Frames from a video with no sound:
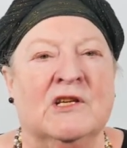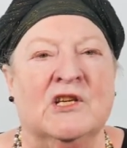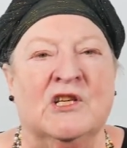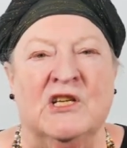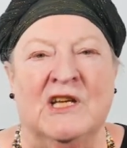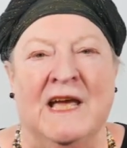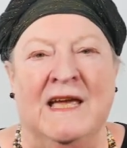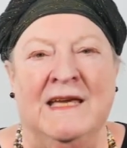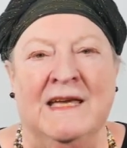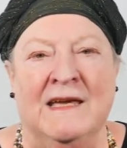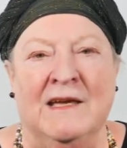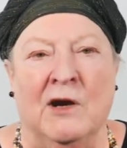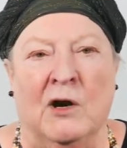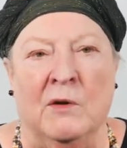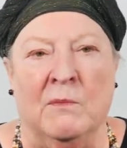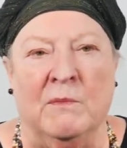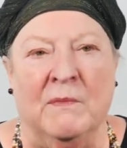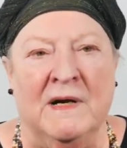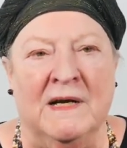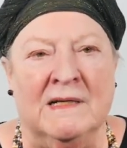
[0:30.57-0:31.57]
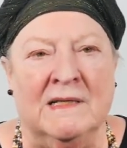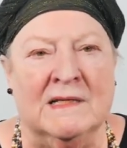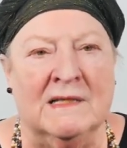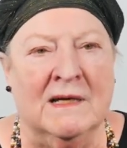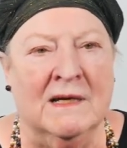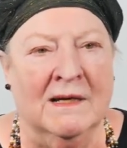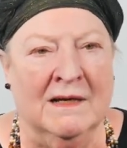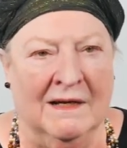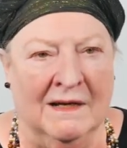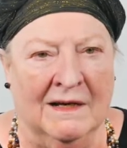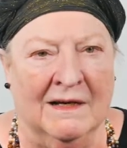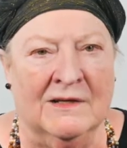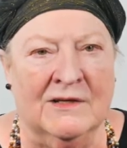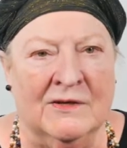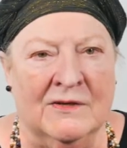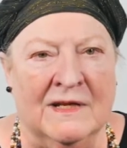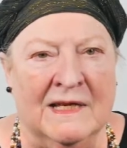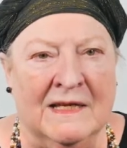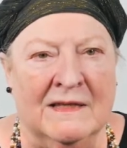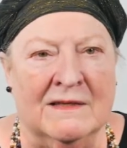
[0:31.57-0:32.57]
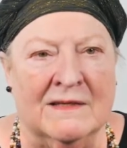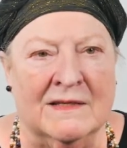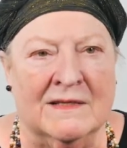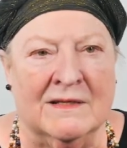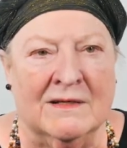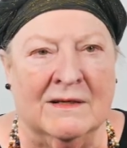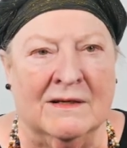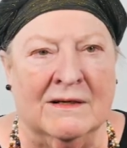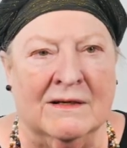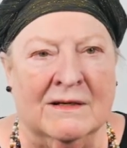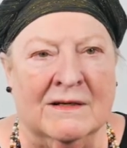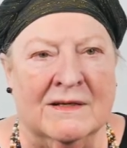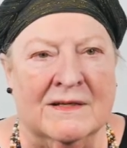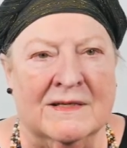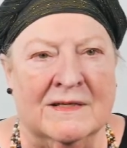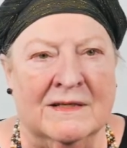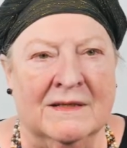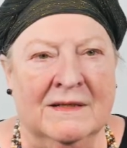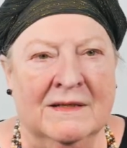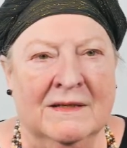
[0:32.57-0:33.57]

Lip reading: shaking our butts underneath the stars.